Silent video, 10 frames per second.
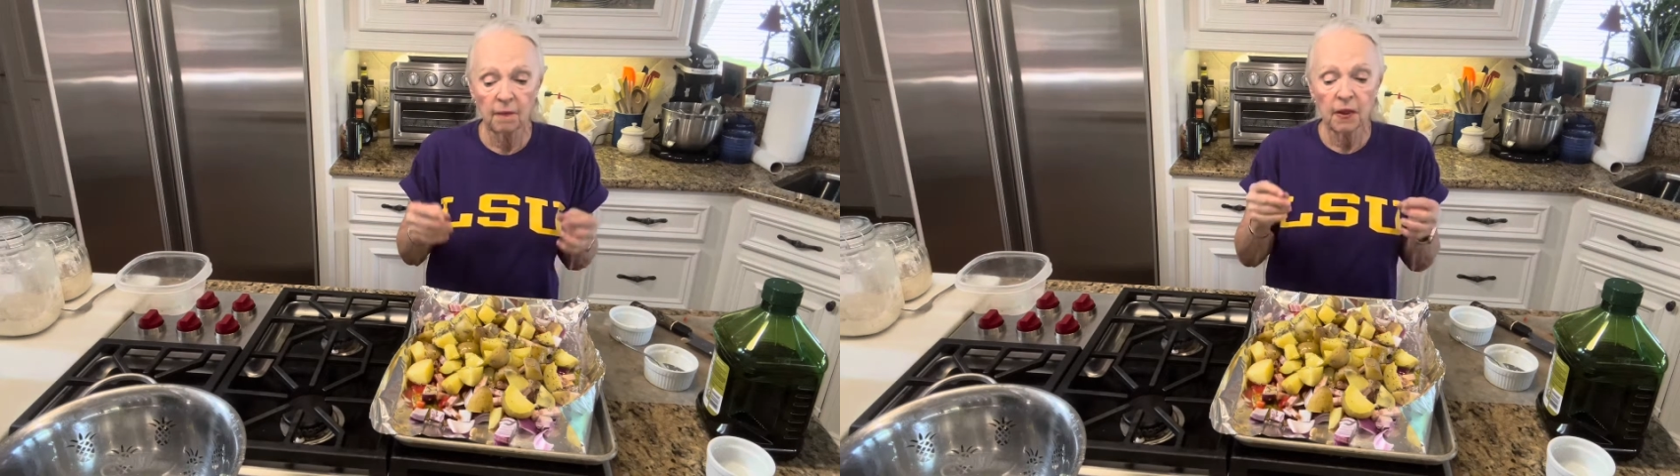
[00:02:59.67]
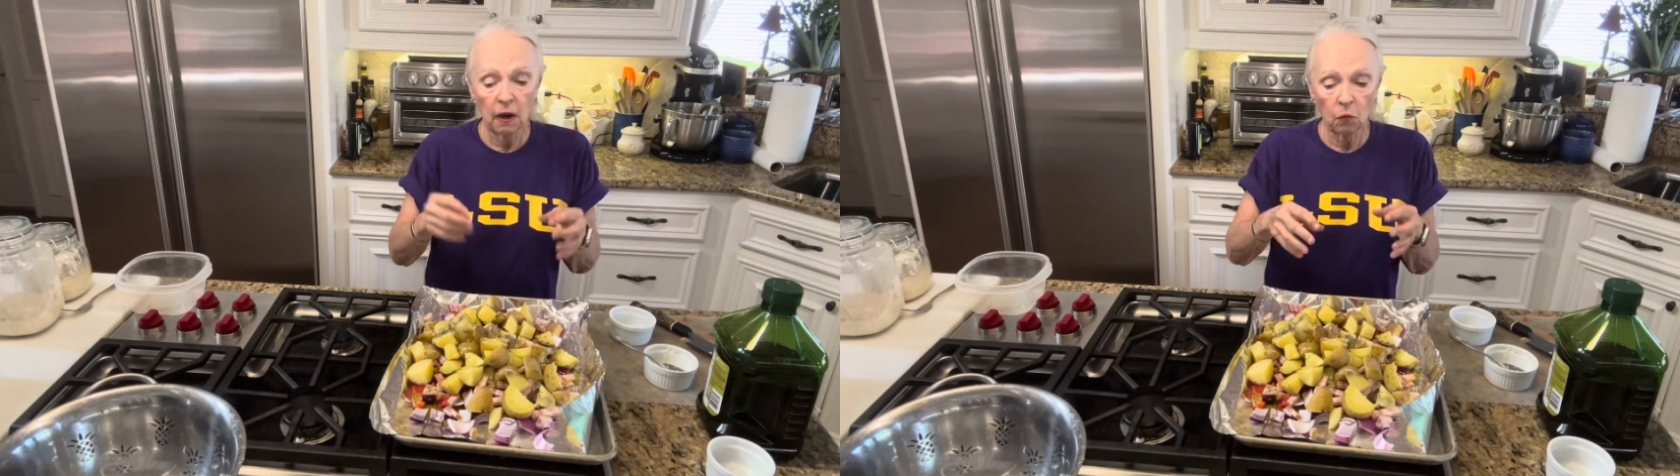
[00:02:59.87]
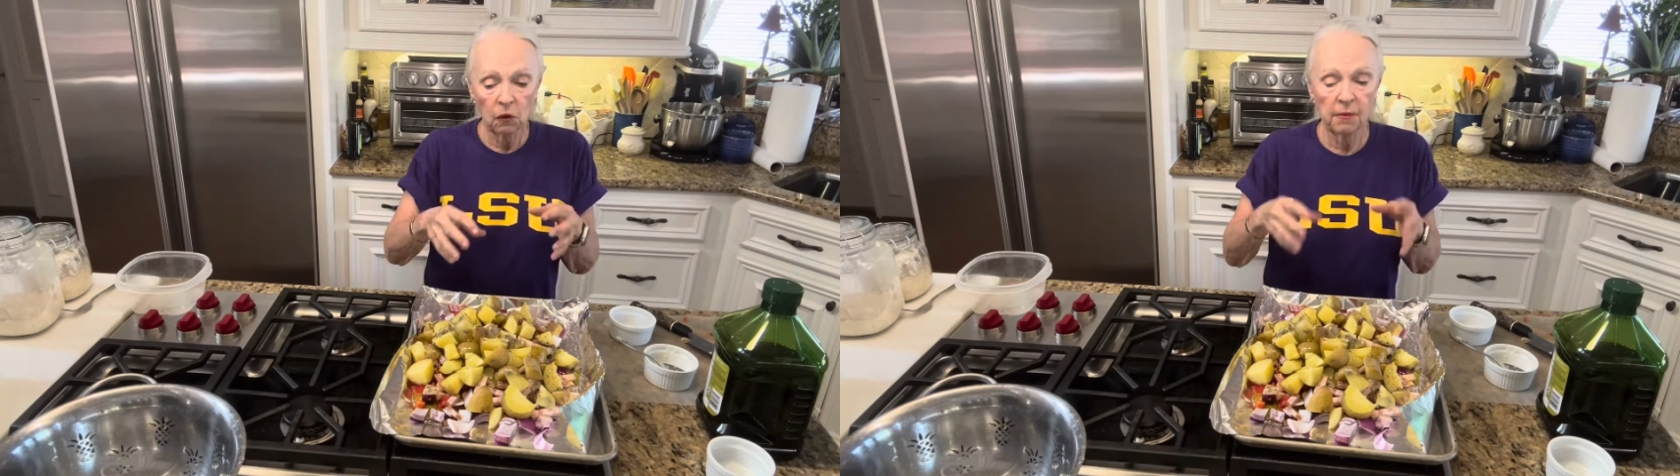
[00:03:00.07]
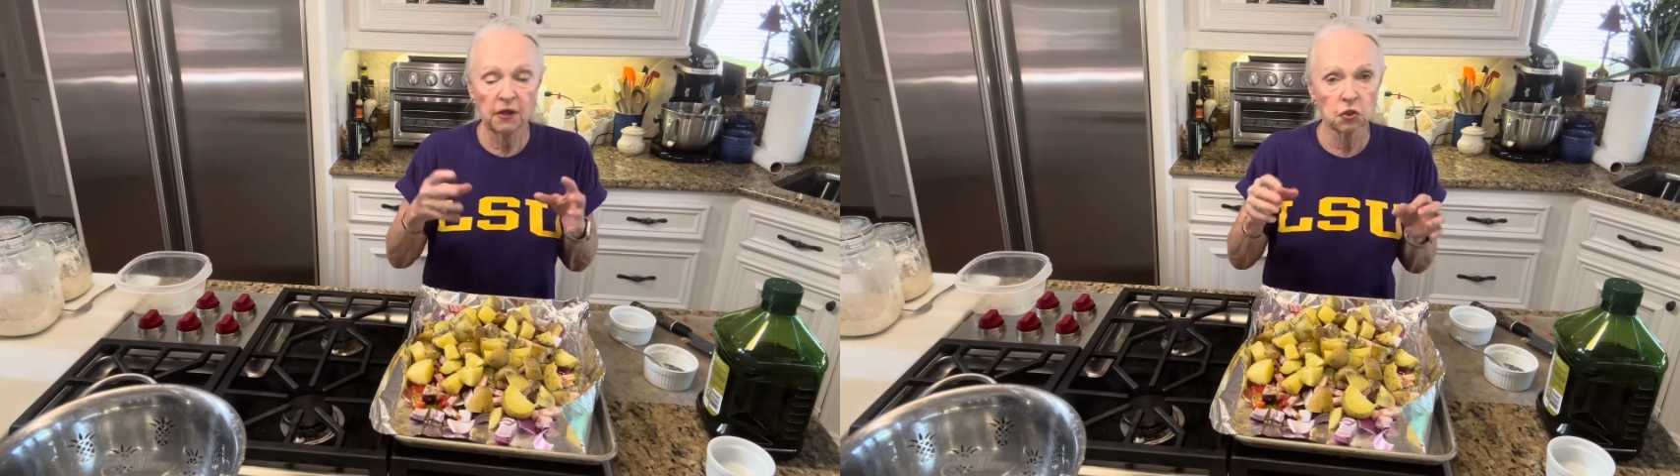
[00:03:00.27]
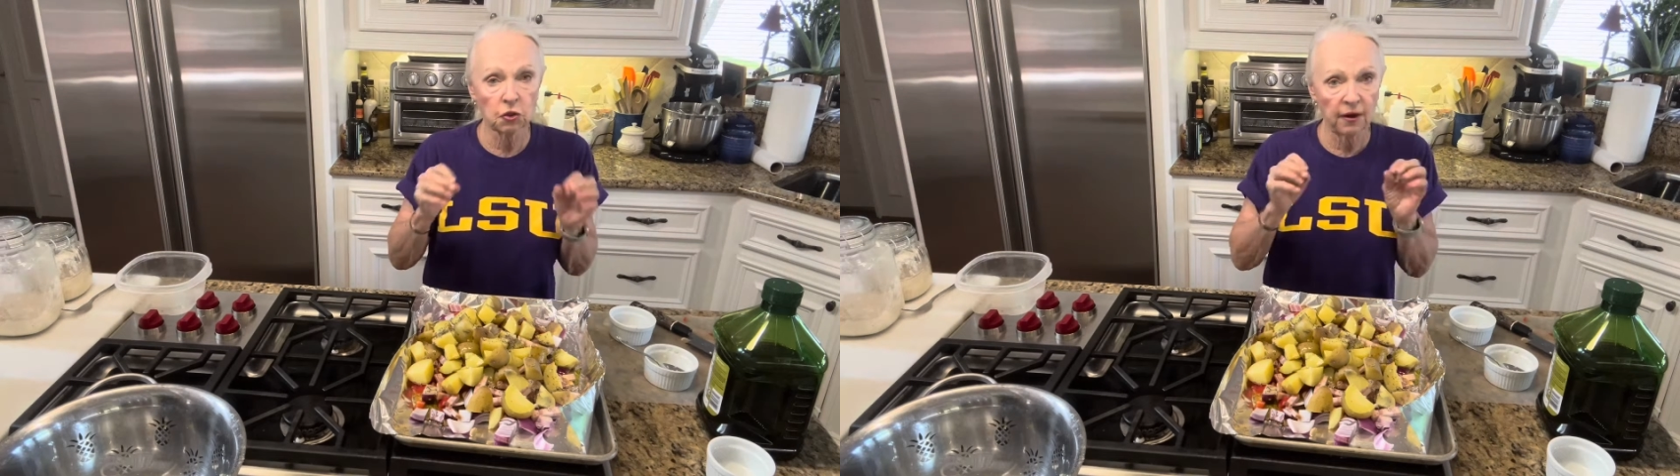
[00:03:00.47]
I want to make
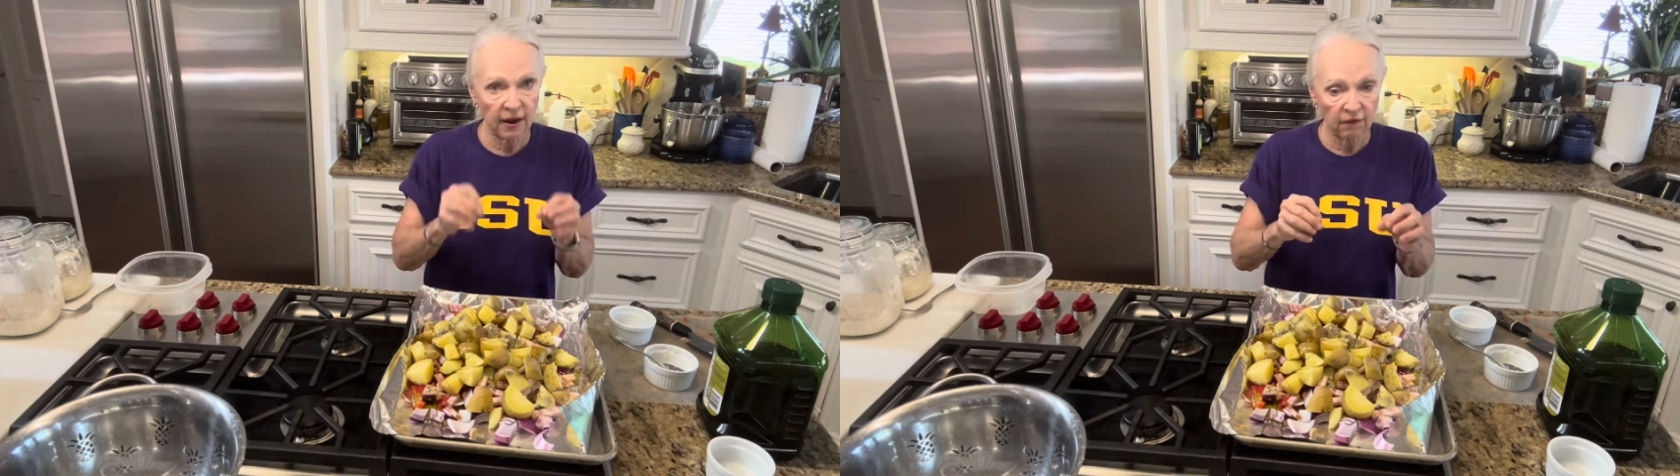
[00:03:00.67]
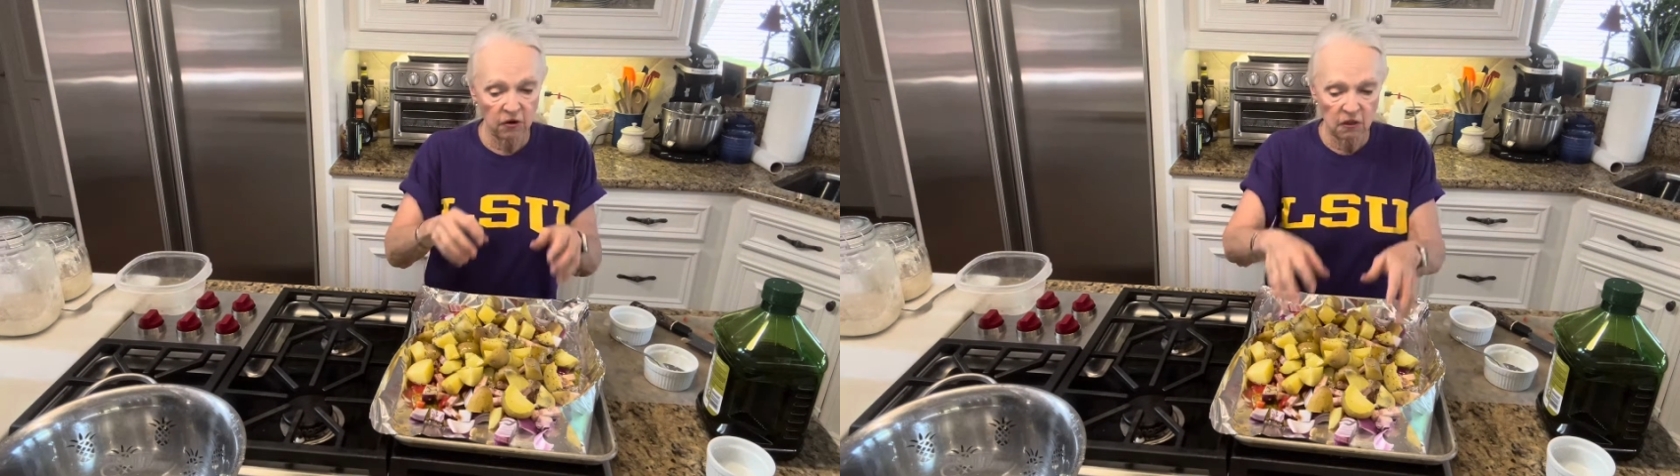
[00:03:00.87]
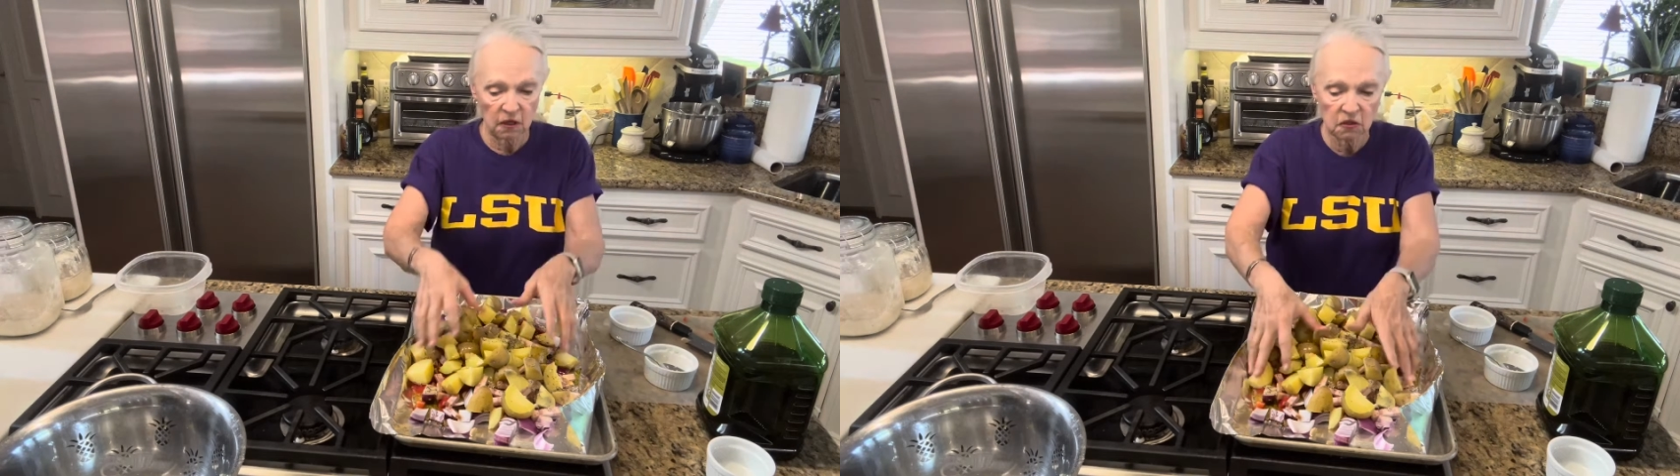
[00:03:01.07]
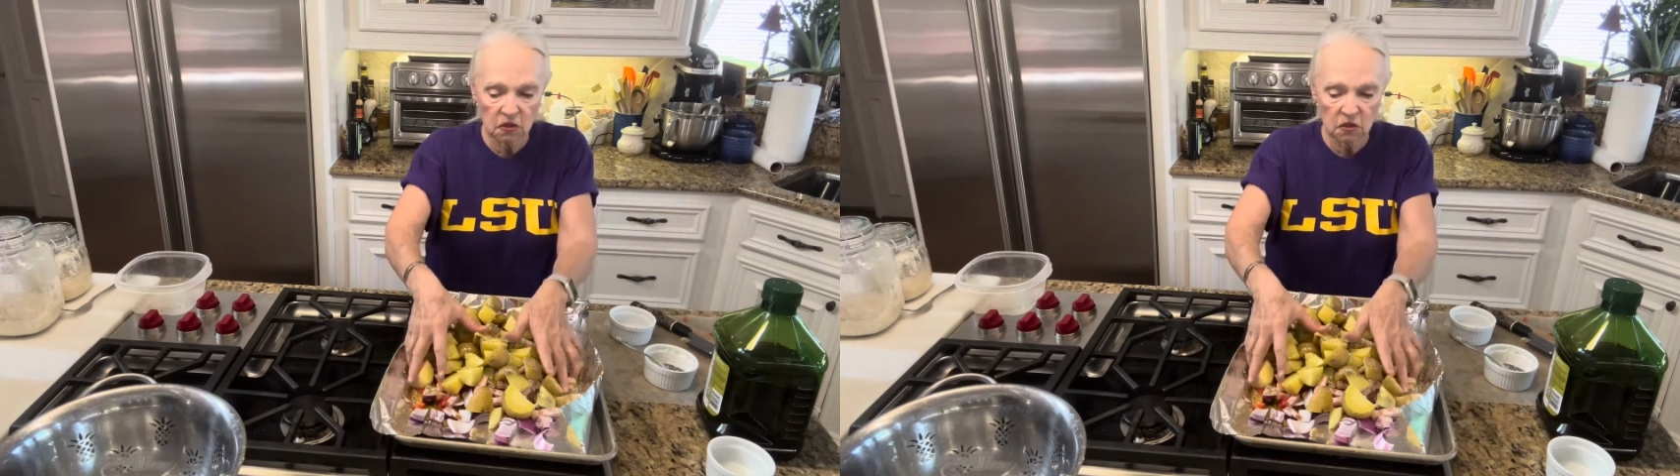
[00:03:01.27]
sure everything is